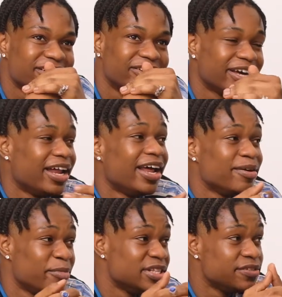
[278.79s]
Okay, I
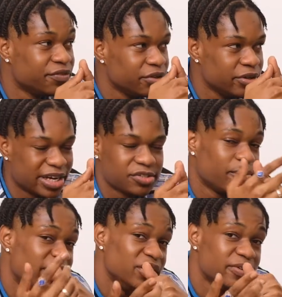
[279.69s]
like Meant For You. That's on
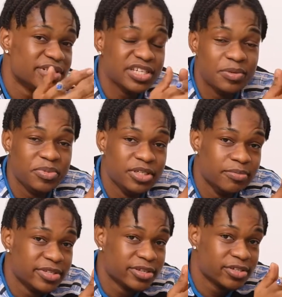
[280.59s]
my newest EP,
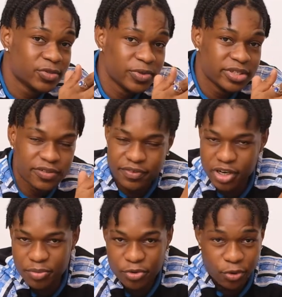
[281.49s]
Bittersweet,
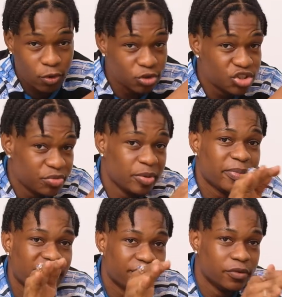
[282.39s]
available on all streaming
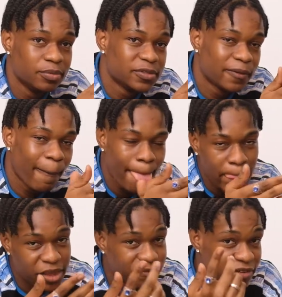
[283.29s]
platforms.
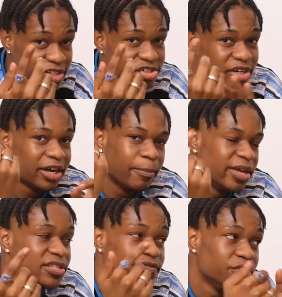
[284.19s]
The first track,
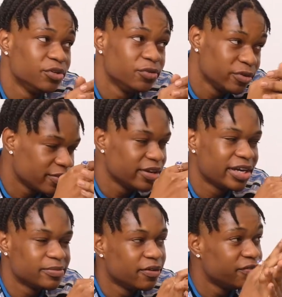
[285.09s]
Meant For You, I think
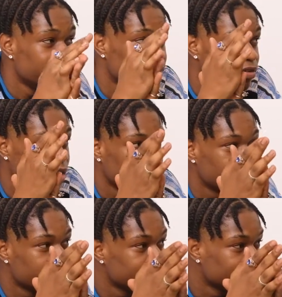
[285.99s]
that's my favorite right now.